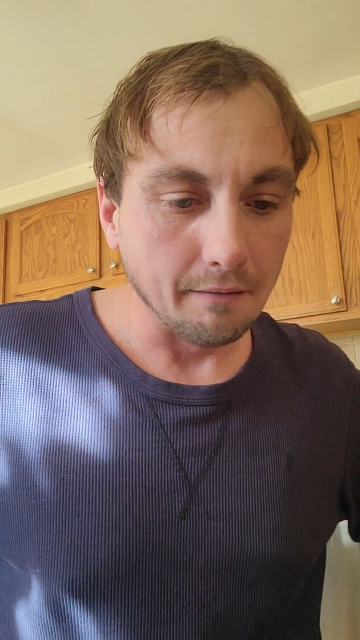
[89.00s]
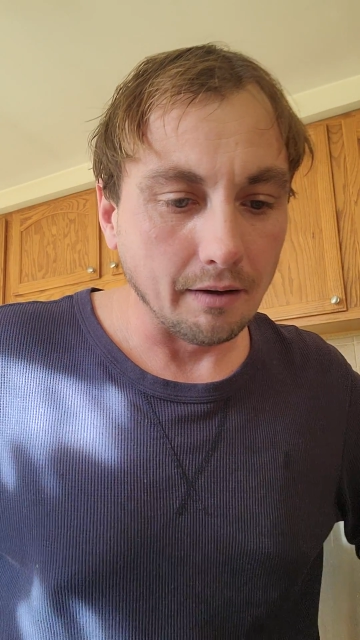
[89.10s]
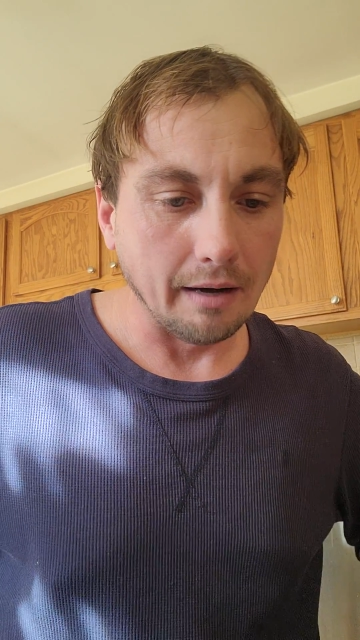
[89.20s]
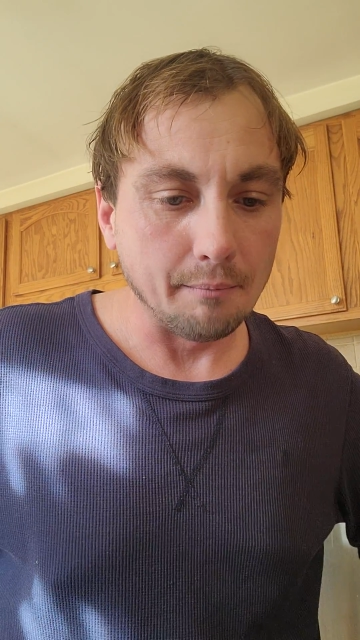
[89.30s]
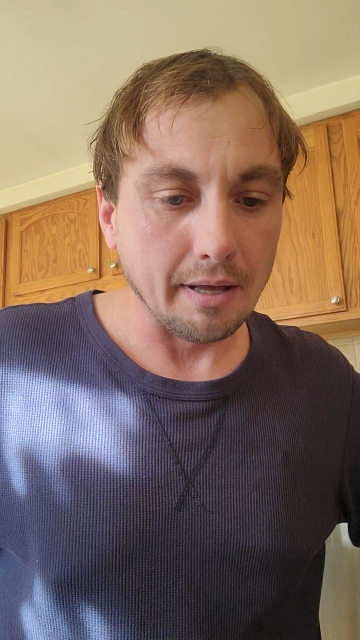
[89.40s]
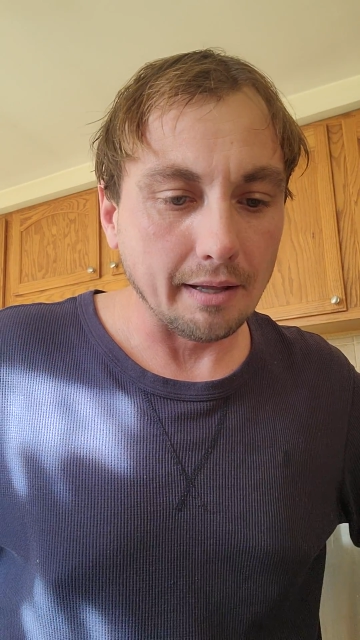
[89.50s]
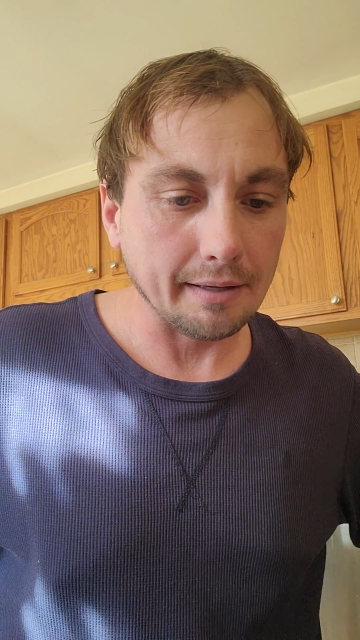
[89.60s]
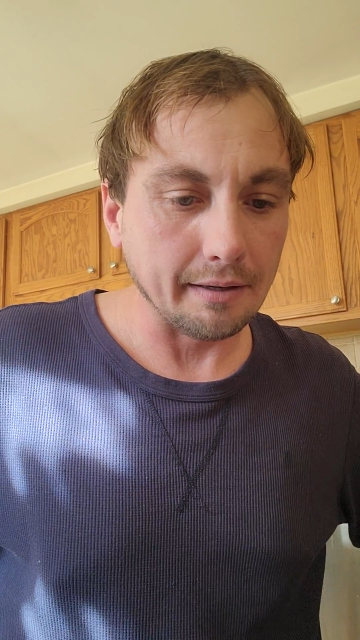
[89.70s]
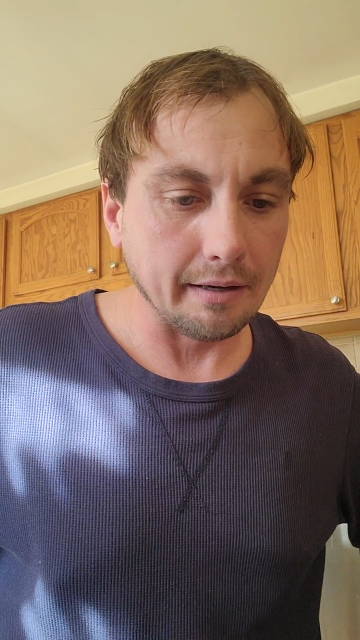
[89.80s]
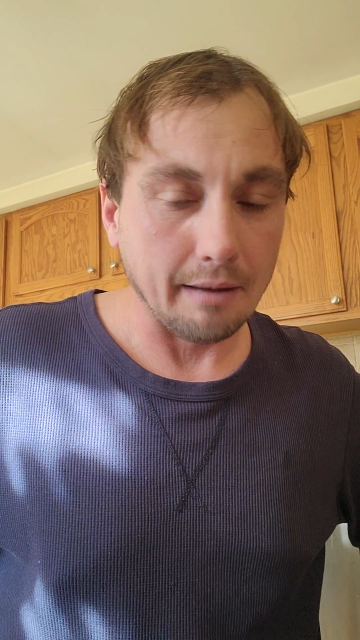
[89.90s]

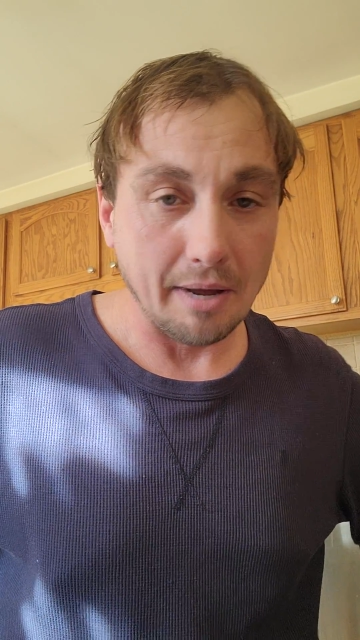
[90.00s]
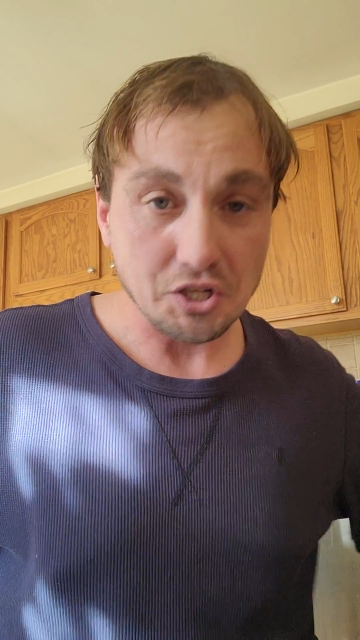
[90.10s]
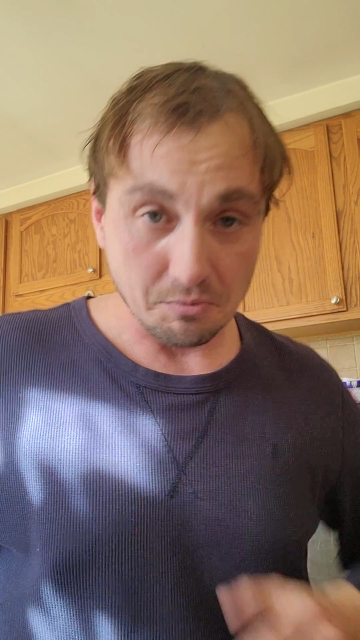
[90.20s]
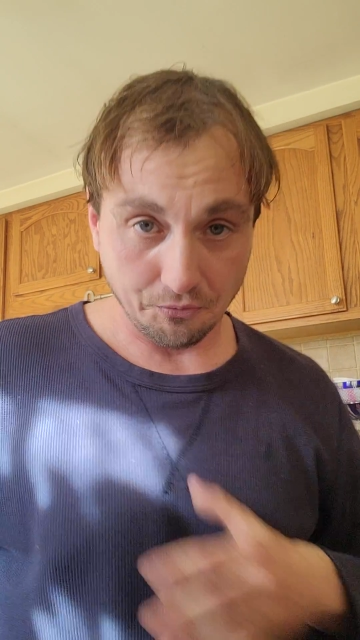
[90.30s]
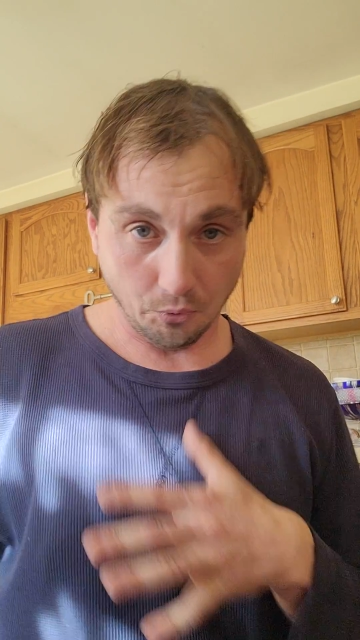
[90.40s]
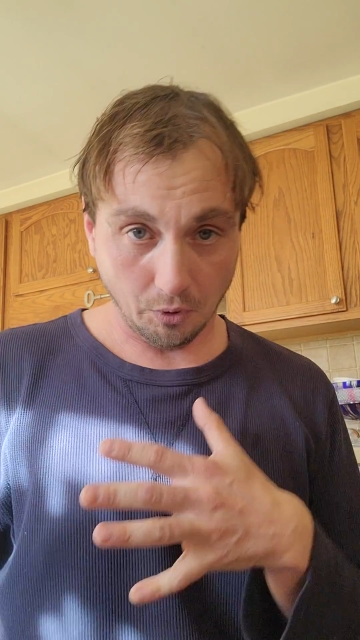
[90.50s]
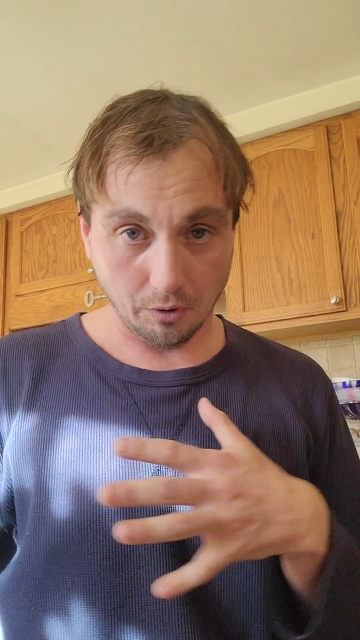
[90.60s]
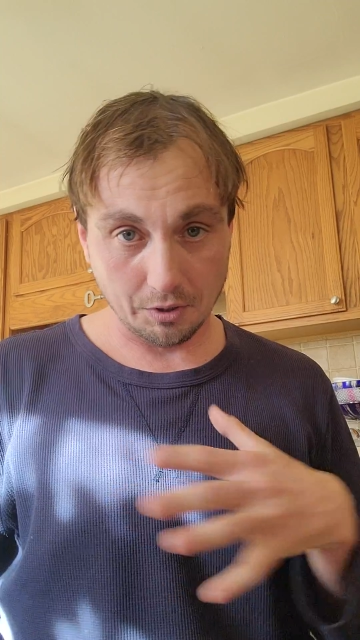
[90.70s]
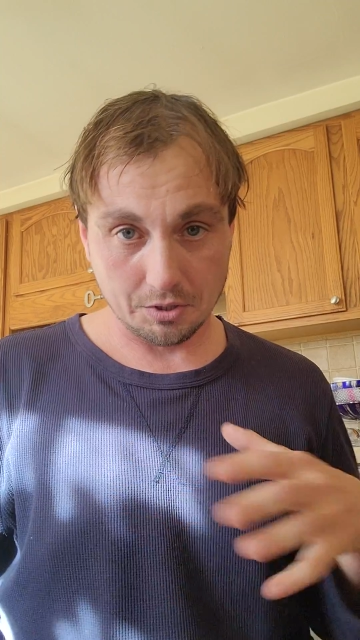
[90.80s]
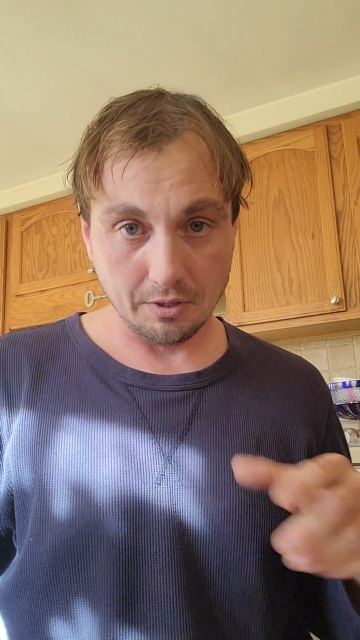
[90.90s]
I mentioned before
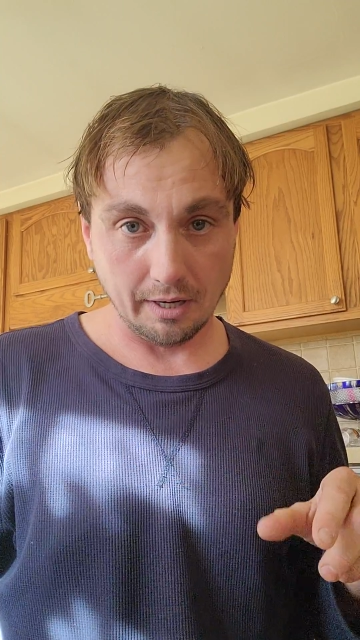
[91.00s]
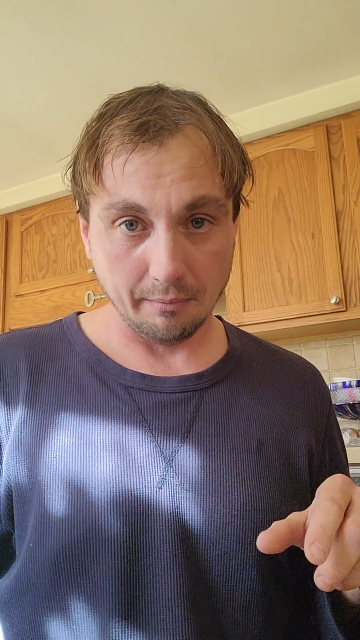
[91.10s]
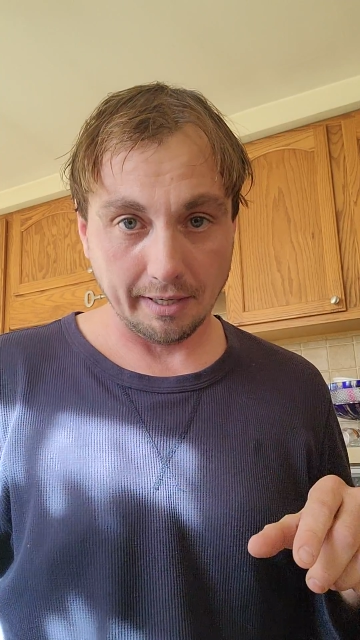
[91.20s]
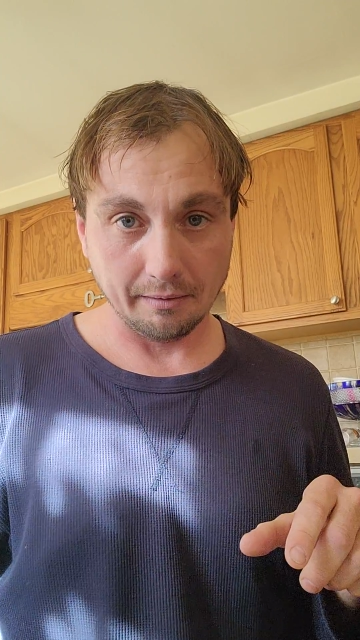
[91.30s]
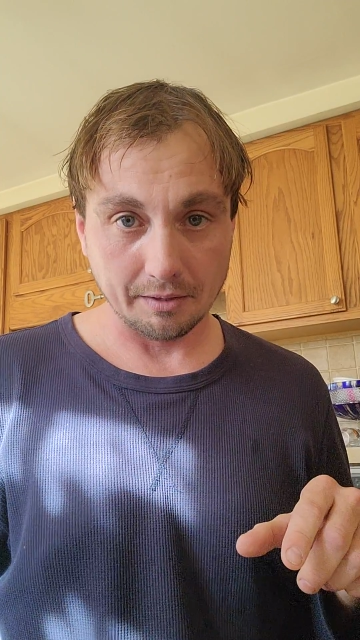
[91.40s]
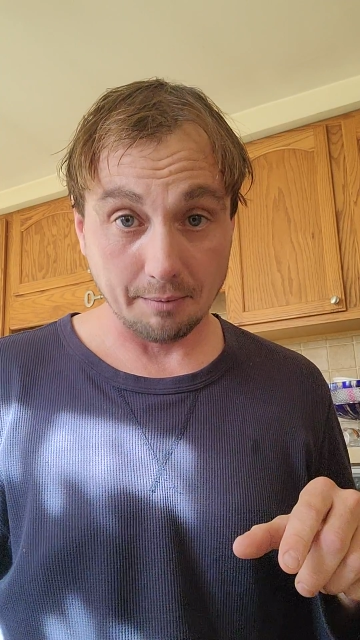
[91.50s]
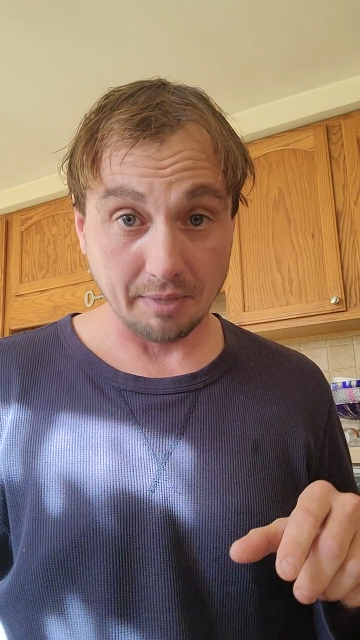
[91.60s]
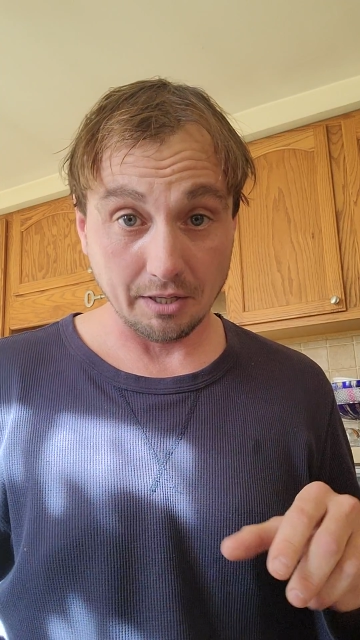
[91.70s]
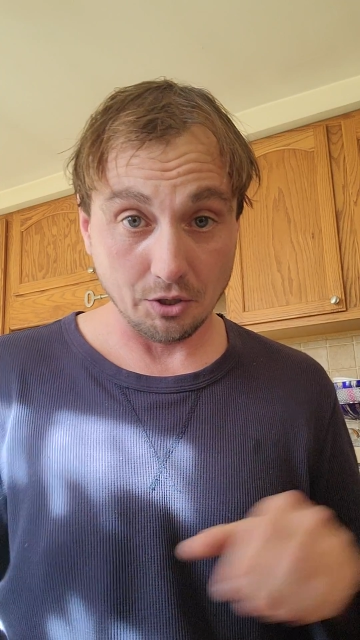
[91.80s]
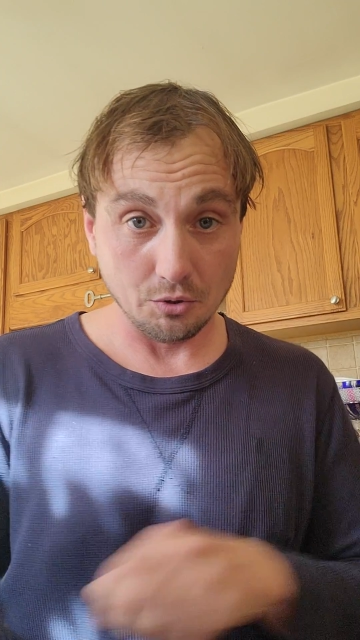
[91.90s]
also that I'm like
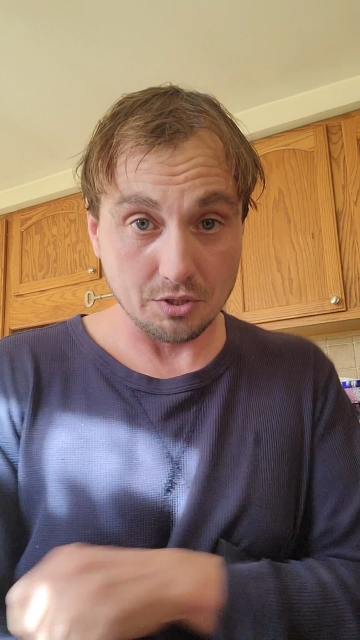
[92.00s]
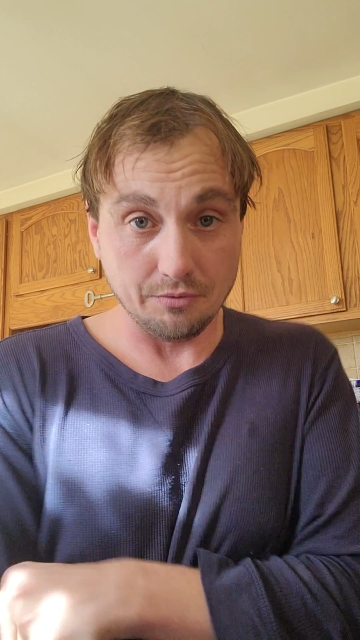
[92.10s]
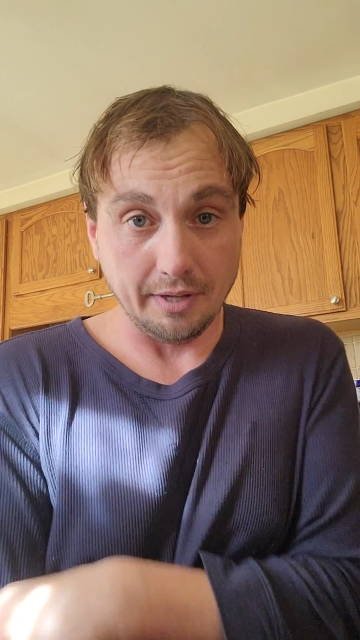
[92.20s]
attempting to use the